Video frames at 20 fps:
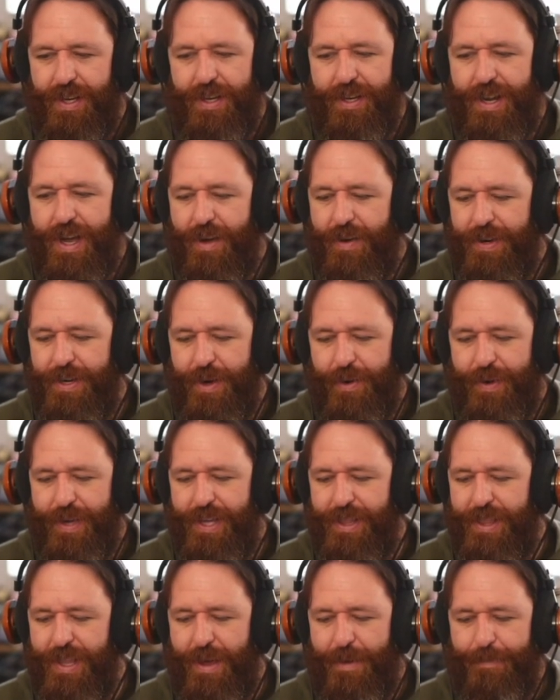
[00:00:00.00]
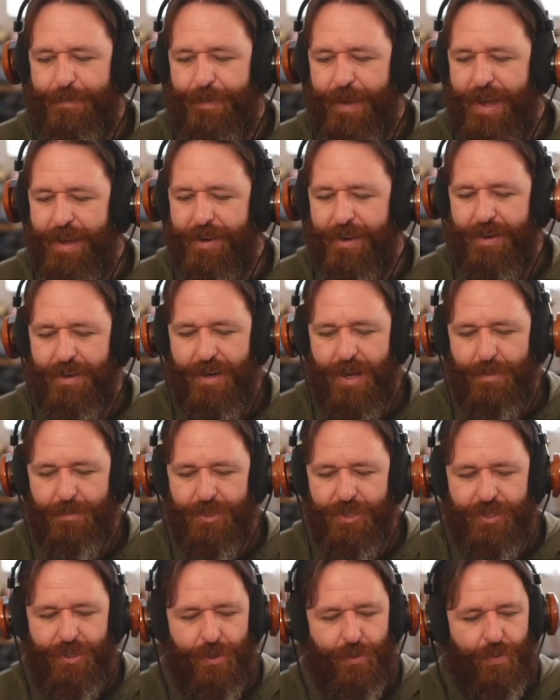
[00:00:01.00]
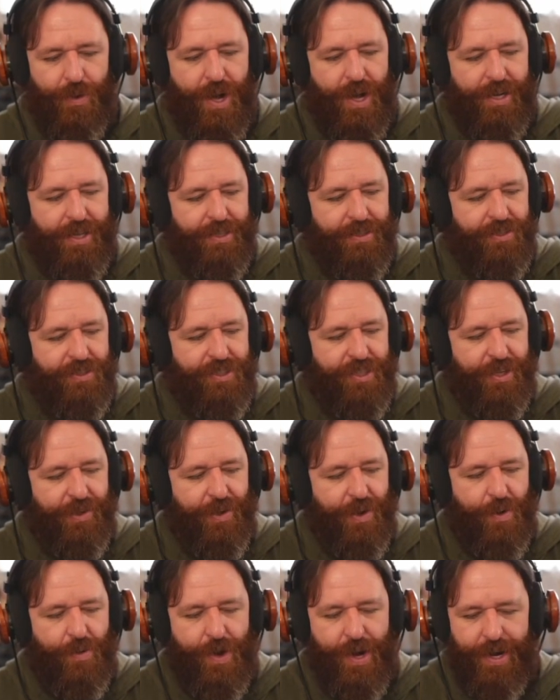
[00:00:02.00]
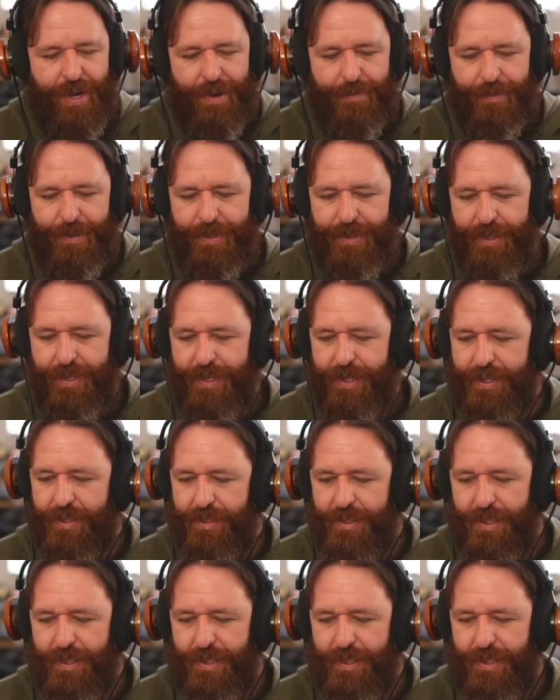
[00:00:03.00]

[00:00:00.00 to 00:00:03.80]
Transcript: Now I don't hit that fader, I'm still rocking 0 on everything.